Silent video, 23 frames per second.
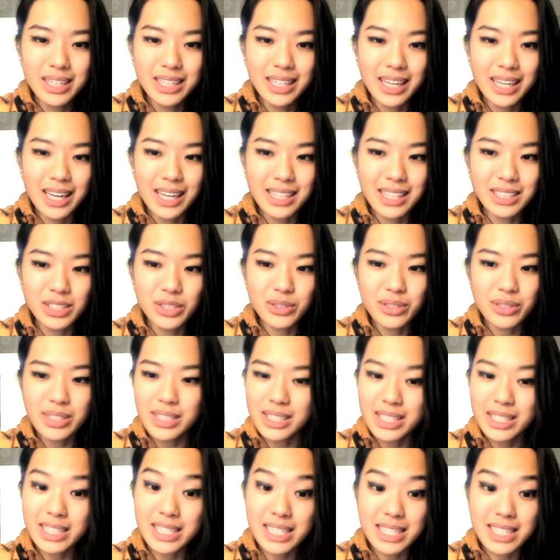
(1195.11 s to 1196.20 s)
king to
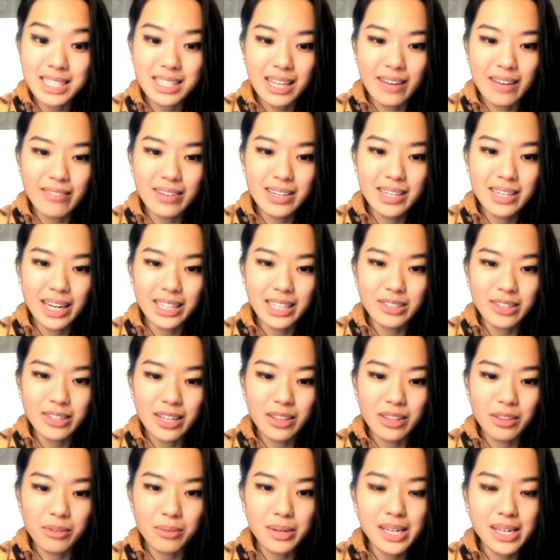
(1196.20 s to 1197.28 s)
d7, knight to
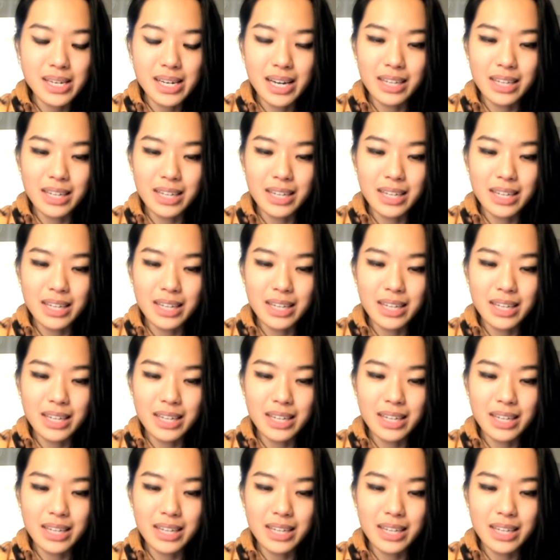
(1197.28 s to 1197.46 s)
a3,